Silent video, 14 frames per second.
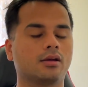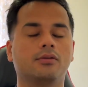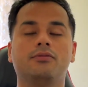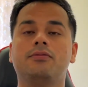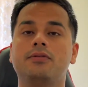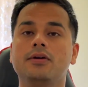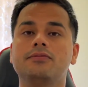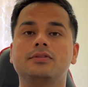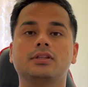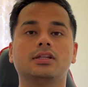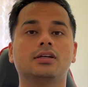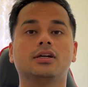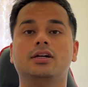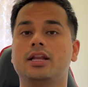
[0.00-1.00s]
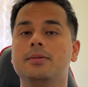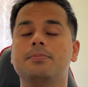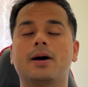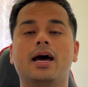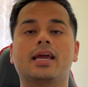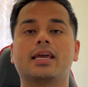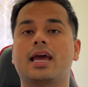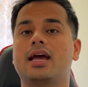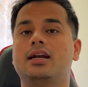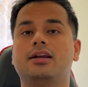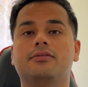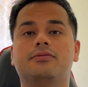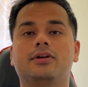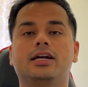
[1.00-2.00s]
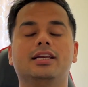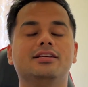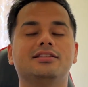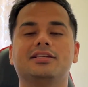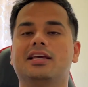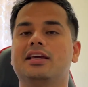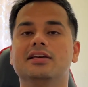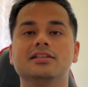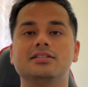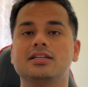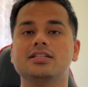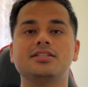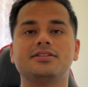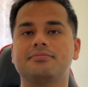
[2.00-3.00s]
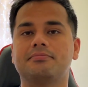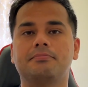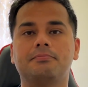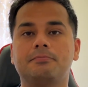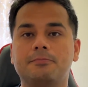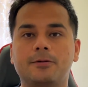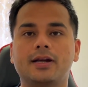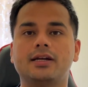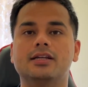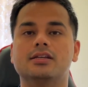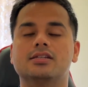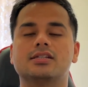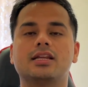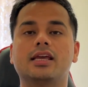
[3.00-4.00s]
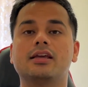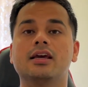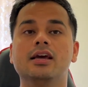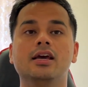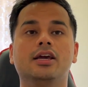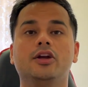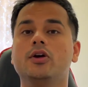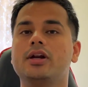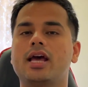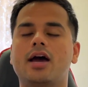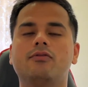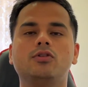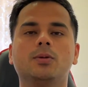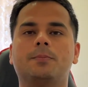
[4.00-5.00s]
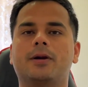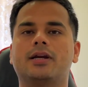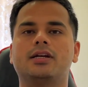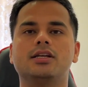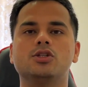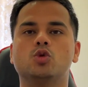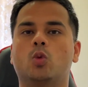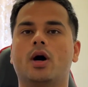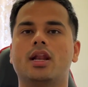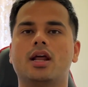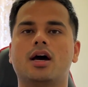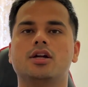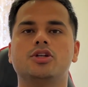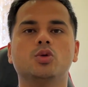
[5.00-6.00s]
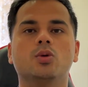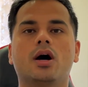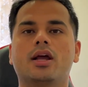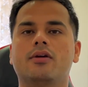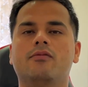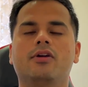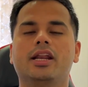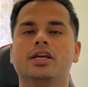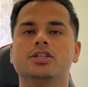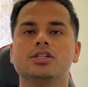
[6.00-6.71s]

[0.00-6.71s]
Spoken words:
Fifth tip I can definitely say is just practice. Like, you don't have to practice 1 hour, 2 hour every day.